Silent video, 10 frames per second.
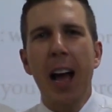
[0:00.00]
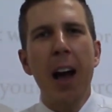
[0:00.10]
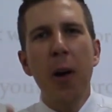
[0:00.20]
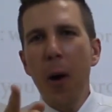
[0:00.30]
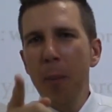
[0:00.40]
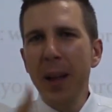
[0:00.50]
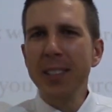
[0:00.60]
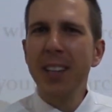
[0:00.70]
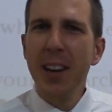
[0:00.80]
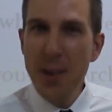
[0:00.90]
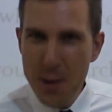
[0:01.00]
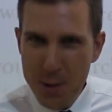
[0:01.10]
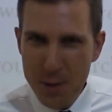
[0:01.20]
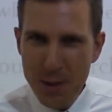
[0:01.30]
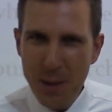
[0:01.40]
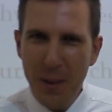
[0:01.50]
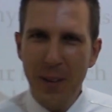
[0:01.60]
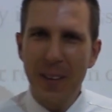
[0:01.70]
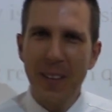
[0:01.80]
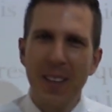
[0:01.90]
I hope that's not you
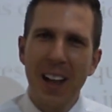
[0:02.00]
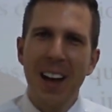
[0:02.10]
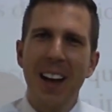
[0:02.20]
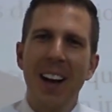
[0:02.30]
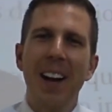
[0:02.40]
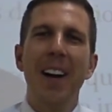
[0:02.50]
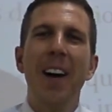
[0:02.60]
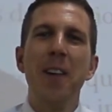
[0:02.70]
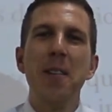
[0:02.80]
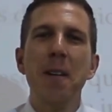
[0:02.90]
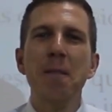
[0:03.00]
on your